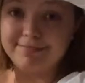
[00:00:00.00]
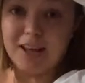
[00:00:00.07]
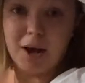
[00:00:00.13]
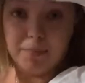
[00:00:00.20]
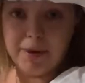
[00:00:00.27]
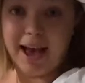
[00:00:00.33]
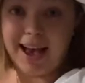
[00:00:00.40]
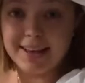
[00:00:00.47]
a
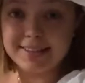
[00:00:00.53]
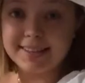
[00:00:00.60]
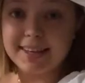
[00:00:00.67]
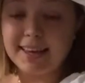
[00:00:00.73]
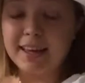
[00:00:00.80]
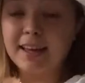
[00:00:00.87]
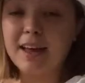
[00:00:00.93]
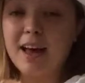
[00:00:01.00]

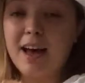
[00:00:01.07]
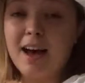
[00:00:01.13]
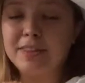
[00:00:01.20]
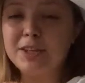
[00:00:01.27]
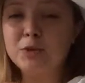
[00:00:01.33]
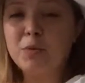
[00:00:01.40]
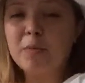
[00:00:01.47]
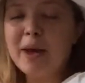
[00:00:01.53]
basket.
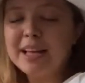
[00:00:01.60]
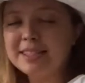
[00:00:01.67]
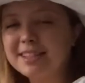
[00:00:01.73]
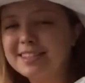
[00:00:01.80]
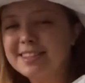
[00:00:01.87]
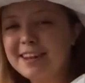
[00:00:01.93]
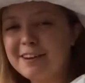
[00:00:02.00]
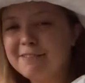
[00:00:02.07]
These were
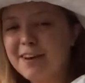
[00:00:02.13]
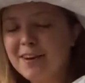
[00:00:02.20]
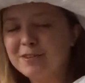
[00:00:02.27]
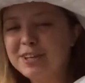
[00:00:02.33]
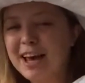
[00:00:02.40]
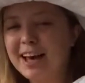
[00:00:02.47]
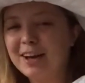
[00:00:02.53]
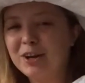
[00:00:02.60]
baskets that I found
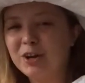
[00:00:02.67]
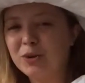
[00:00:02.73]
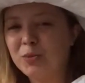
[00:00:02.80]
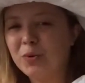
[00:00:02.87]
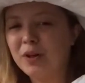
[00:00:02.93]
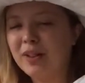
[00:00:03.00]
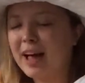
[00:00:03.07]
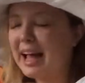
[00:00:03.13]
at
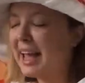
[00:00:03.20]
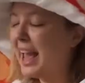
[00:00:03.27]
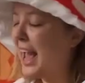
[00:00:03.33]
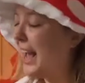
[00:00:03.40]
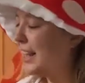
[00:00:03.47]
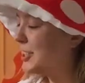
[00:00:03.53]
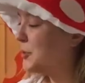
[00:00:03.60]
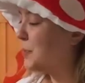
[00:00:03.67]
Goodwill. I
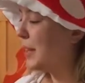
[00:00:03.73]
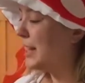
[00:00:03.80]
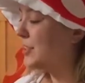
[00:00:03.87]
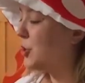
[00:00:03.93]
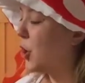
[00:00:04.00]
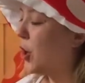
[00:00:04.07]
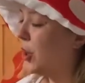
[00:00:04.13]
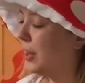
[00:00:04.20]
hand-picked
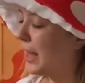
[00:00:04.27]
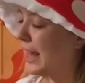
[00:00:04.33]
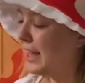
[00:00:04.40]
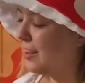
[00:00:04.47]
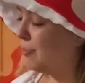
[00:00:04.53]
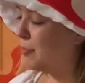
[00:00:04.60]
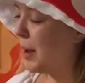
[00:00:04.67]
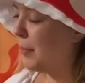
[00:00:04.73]
all 8
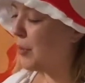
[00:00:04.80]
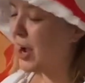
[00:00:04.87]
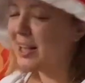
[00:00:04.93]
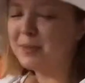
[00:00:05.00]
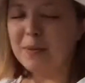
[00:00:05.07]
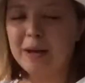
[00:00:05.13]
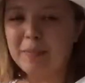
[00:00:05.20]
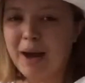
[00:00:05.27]
of my
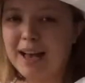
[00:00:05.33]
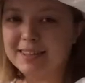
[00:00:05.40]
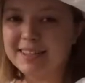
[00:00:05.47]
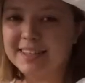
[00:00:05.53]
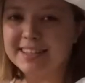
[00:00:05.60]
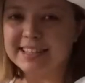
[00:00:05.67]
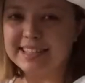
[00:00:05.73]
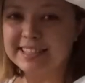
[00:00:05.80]
bridesmaid
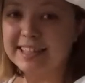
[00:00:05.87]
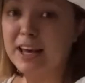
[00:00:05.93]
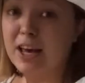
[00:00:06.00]
baskets, and